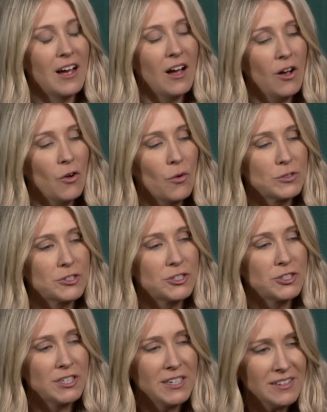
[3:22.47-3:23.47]
oh,
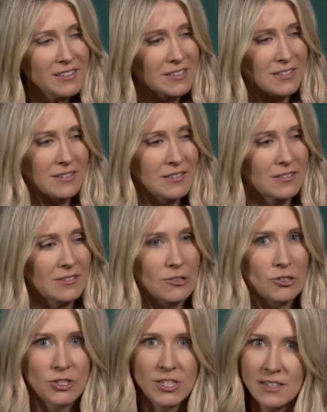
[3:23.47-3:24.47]
she's
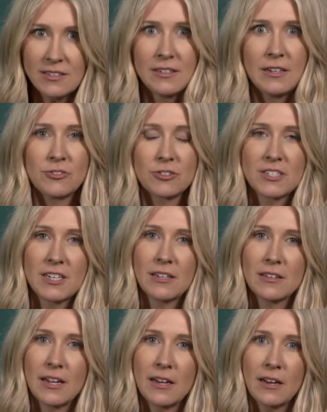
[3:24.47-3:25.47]
she's an interesting
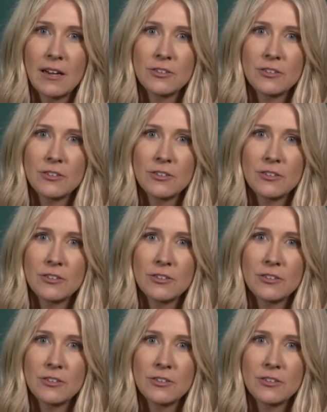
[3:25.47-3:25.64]
lady,